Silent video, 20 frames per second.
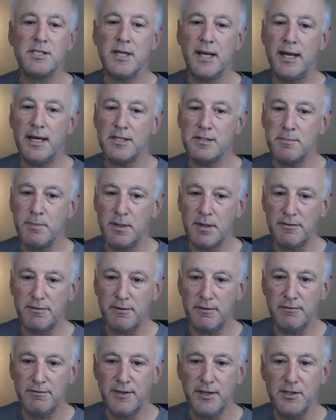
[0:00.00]
it has beautiful
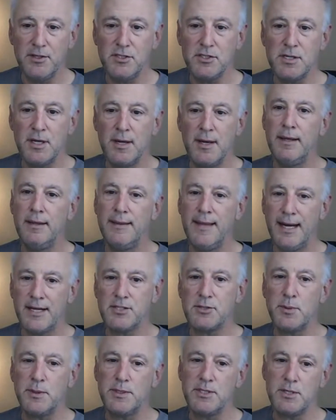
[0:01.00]
views.
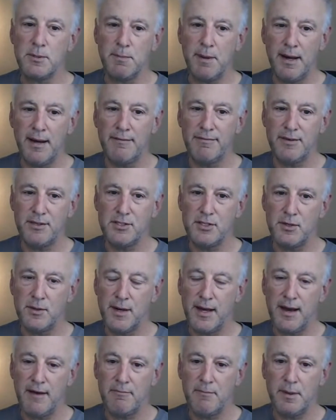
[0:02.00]
That's what you're buying for
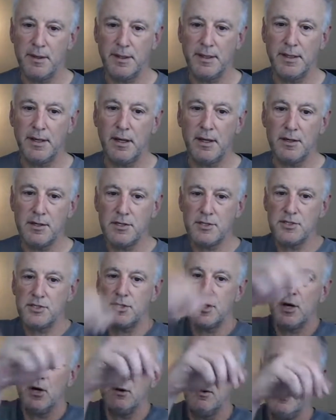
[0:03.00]
$2.5 million.
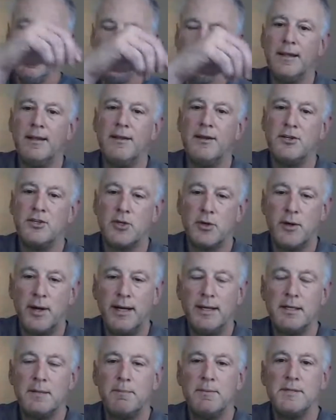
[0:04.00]
So they're trying
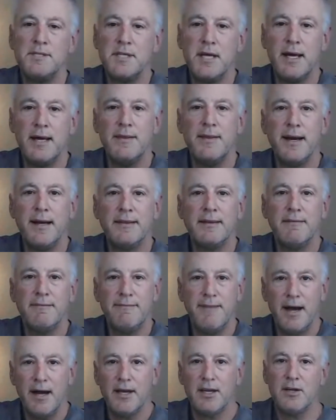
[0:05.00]
to say that the
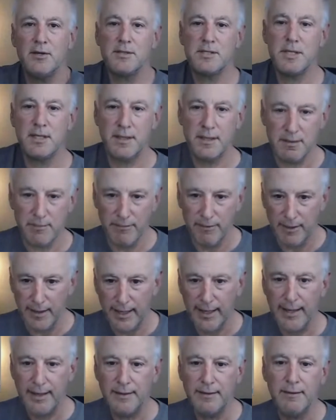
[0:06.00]
value is in the
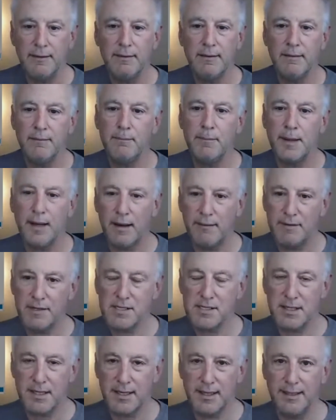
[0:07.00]
land, but
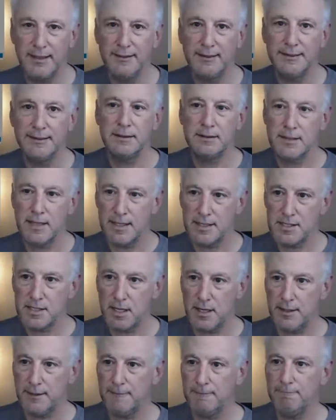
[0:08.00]
obviously not
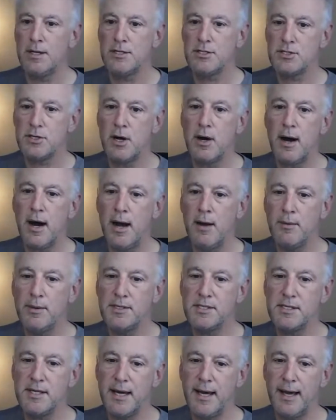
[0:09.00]
selling. So I would
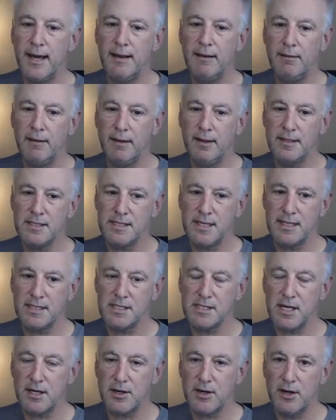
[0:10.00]
say list that
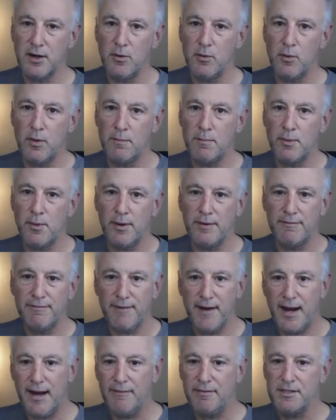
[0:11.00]
sucker at
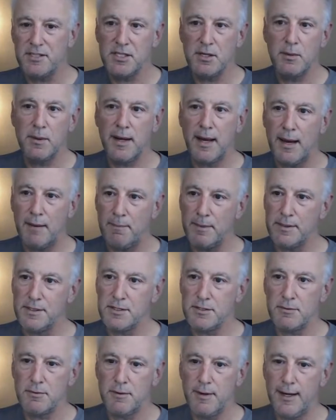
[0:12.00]
1.5 and see what
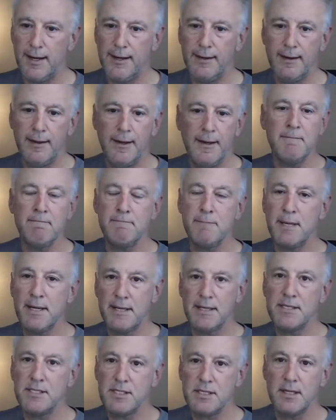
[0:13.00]
happens, right?
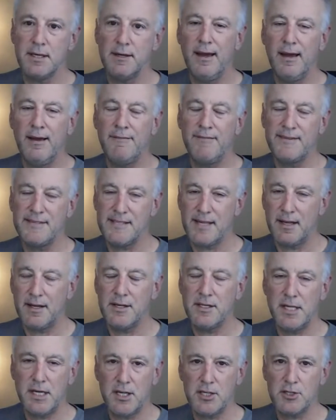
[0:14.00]
Because if a seller
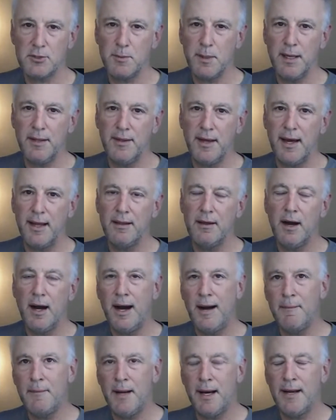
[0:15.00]
tells me that
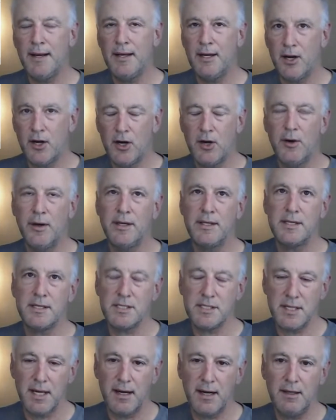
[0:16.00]
I'm not in a hurry to
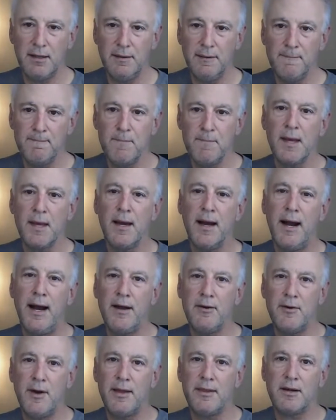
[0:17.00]
sell, I'd
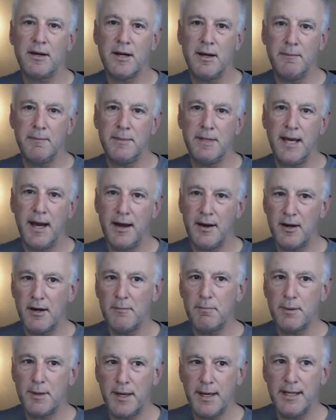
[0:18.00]
rather come down on
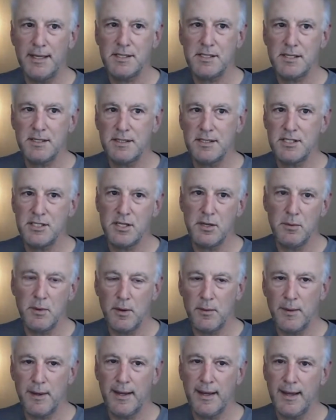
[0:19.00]
price and see what
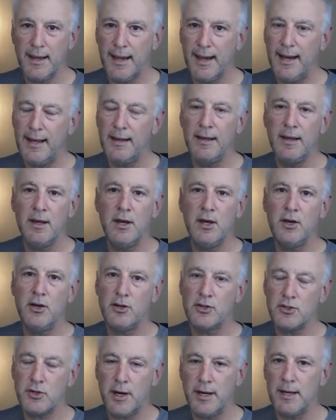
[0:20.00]
we can get. You're
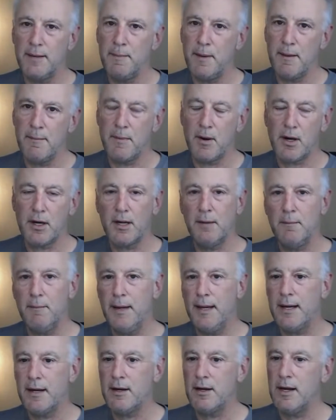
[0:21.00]
trying to be a market
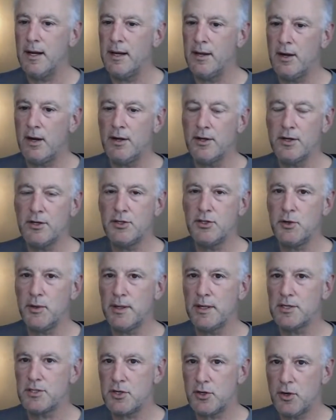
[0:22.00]
maker, and all you're doing
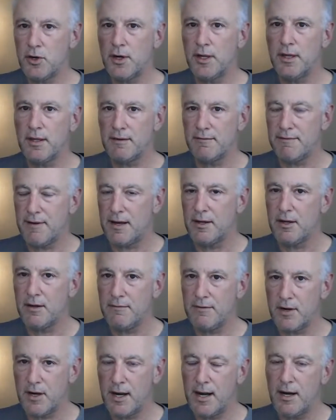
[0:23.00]
is hurting the value of
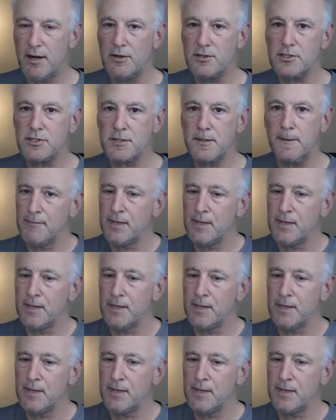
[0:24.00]
your house.